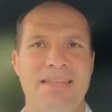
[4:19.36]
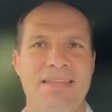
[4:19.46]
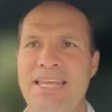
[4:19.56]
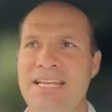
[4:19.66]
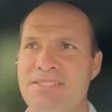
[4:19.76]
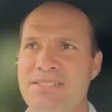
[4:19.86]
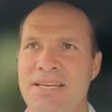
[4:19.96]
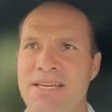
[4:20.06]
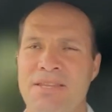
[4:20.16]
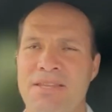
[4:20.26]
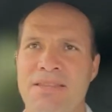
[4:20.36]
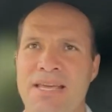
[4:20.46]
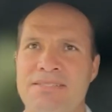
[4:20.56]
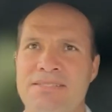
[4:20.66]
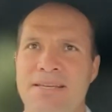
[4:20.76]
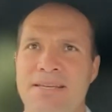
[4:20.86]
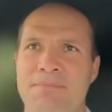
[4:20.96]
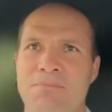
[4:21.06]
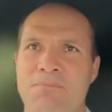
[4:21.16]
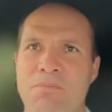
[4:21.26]
and that's a
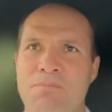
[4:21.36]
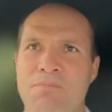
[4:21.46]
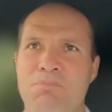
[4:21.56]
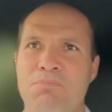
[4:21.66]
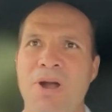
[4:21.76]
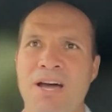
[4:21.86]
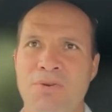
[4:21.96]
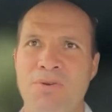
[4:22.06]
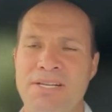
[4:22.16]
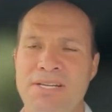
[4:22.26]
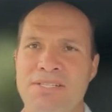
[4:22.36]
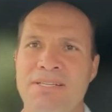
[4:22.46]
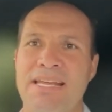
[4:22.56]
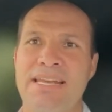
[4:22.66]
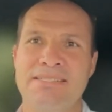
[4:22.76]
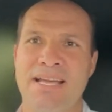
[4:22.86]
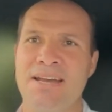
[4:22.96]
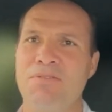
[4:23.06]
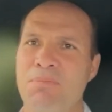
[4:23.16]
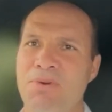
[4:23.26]
broad question, and it's
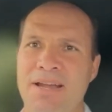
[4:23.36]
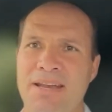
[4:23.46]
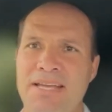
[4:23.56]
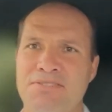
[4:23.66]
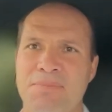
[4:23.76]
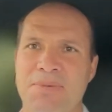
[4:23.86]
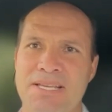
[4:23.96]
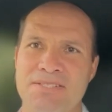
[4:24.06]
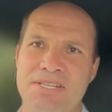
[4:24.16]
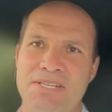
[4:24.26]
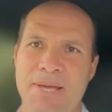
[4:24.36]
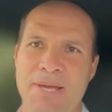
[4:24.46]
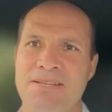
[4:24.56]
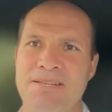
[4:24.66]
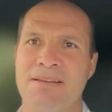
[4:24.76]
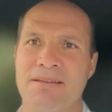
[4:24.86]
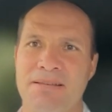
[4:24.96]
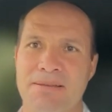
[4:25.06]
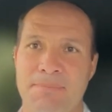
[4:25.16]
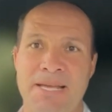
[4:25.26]
kind of a broad answer because it depends
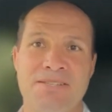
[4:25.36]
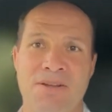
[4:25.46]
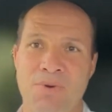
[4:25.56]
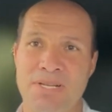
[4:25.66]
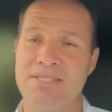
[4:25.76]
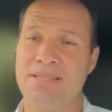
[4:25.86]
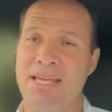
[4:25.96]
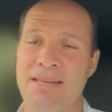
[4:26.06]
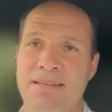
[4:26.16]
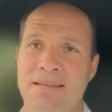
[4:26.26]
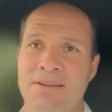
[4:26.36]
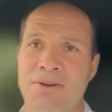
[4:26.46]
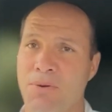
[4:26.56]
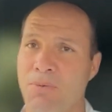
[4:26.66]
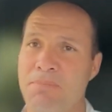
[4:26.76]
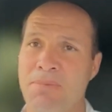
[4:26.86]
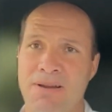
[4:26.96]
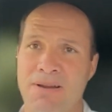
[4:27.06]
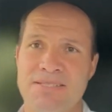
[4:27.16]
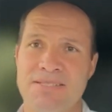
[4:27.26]
on what state or what
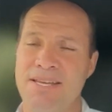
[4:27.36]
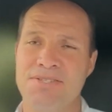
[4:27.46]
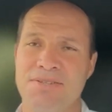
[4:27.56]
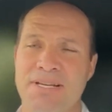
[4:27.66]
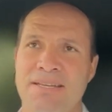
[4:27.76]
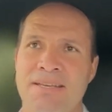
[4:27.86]
part of the state you're in.